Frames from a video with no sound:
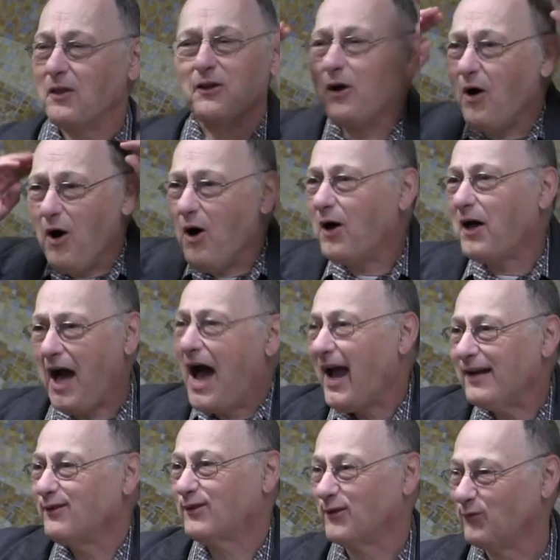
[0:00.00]
There are all
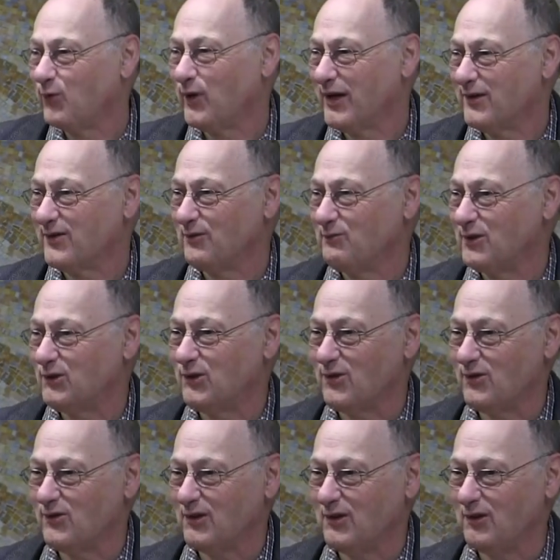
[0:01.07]
kinds of ways in which
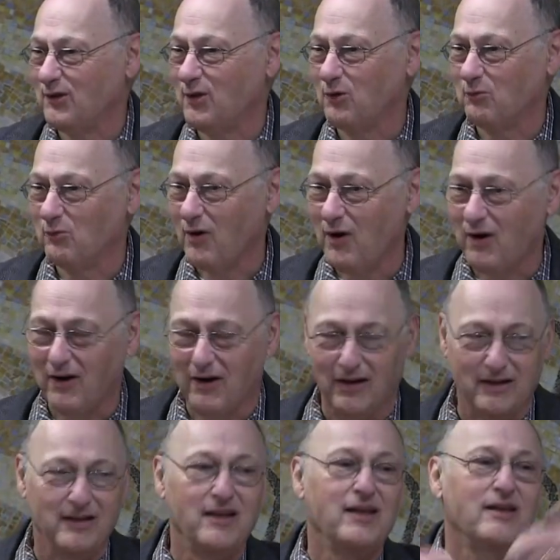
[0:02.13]
this can go
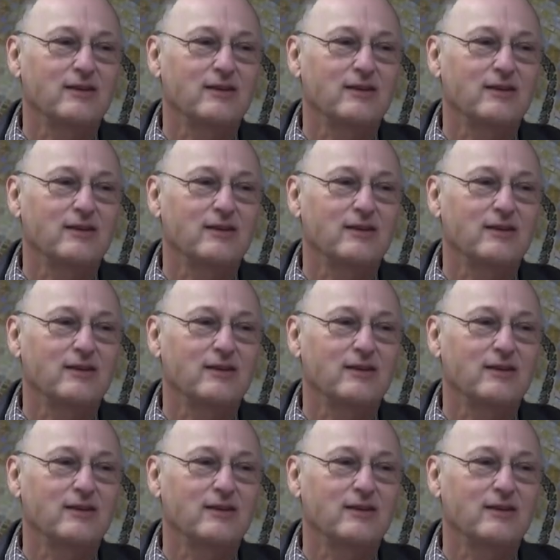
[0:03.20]
wrong.